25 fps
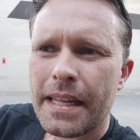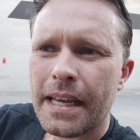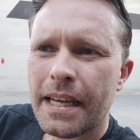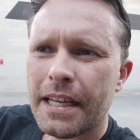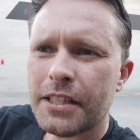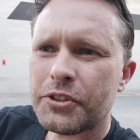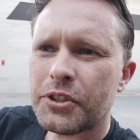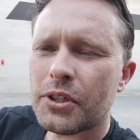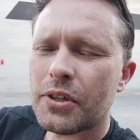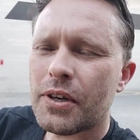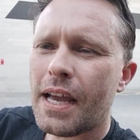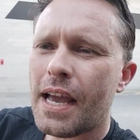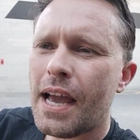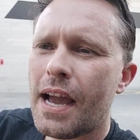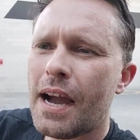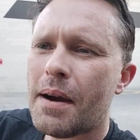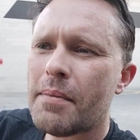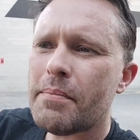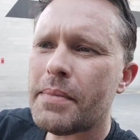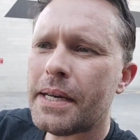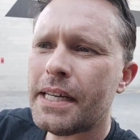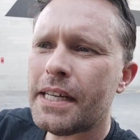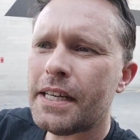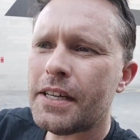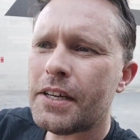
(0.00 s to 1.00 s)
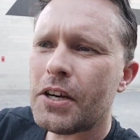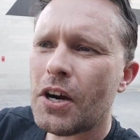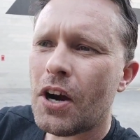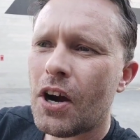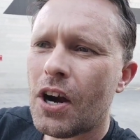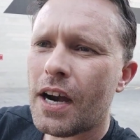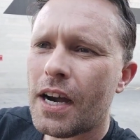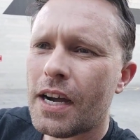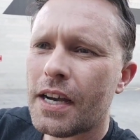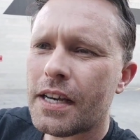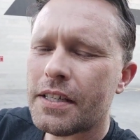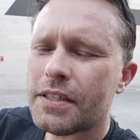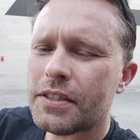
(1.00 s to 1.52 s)
And so how many
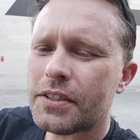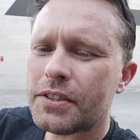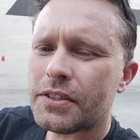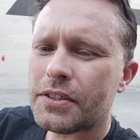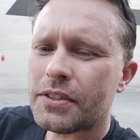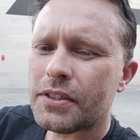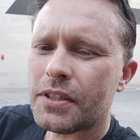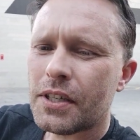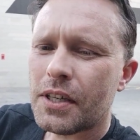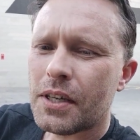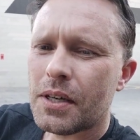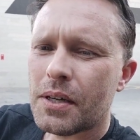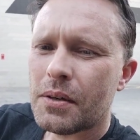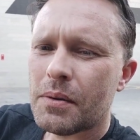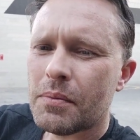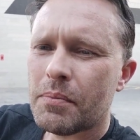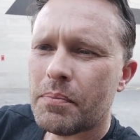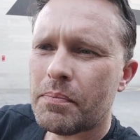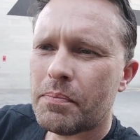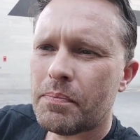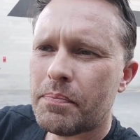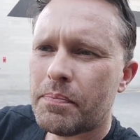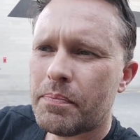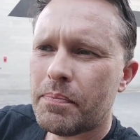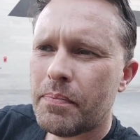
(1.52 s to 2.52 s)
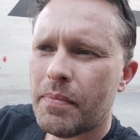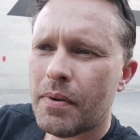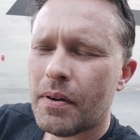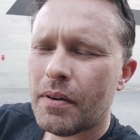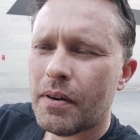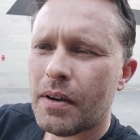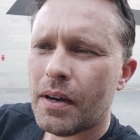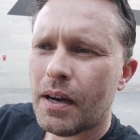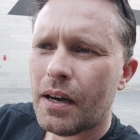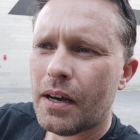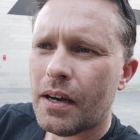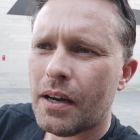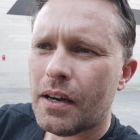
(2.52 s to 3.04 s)
guys
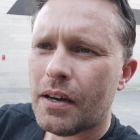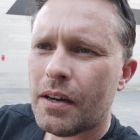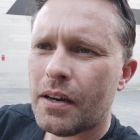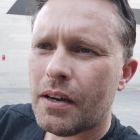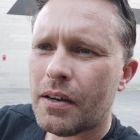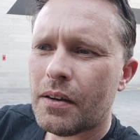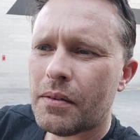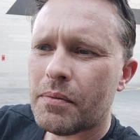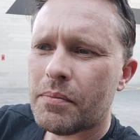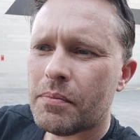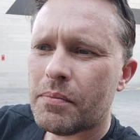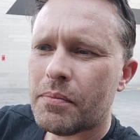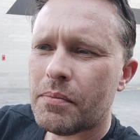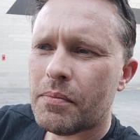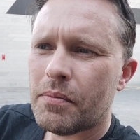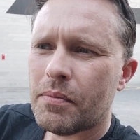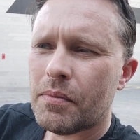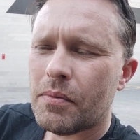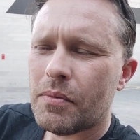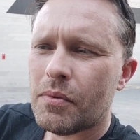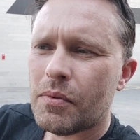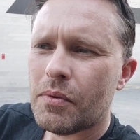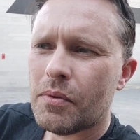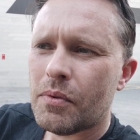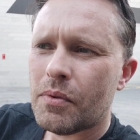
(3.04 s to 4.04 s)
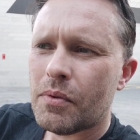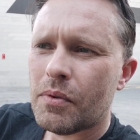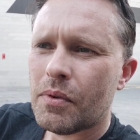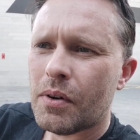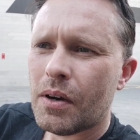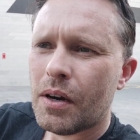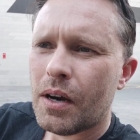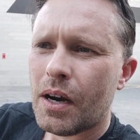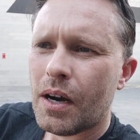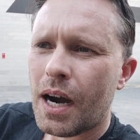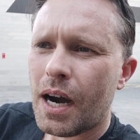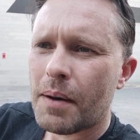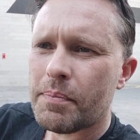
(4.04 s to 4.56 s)
are
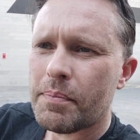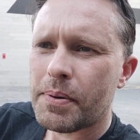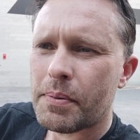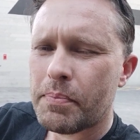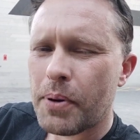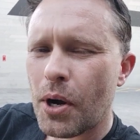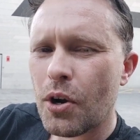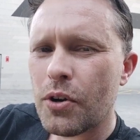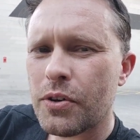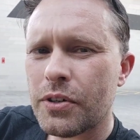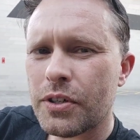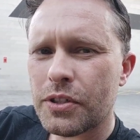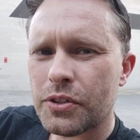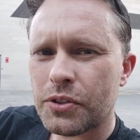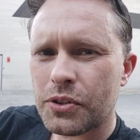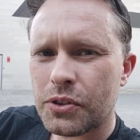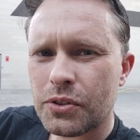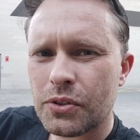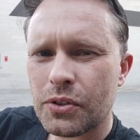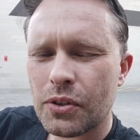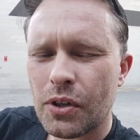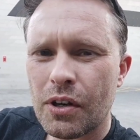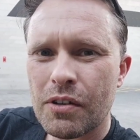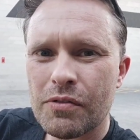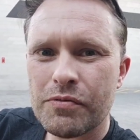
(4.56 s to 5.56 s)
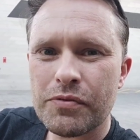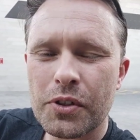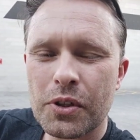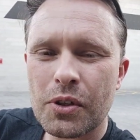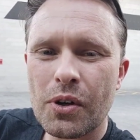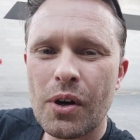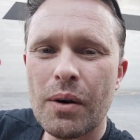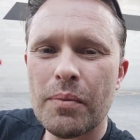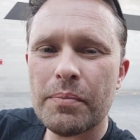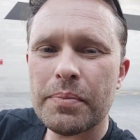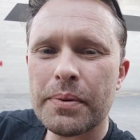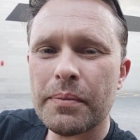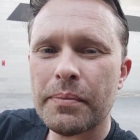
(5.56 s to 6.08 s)
proponents of the
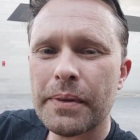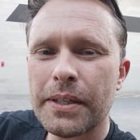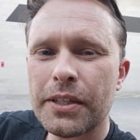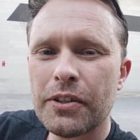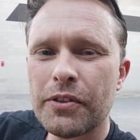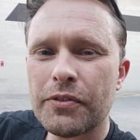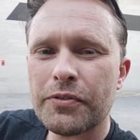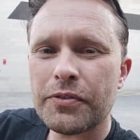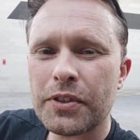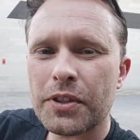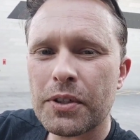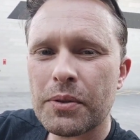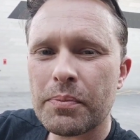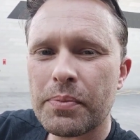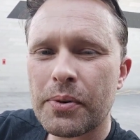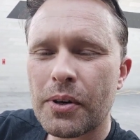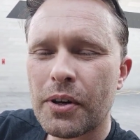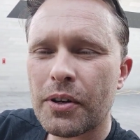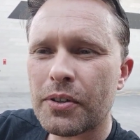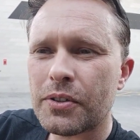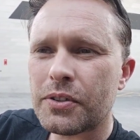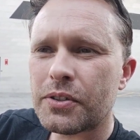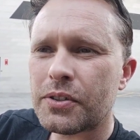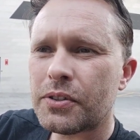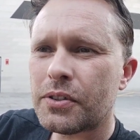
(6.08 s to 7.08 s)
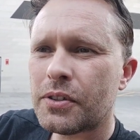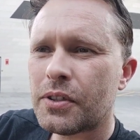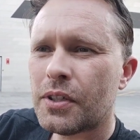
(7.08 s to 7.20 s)
compliment of the approach?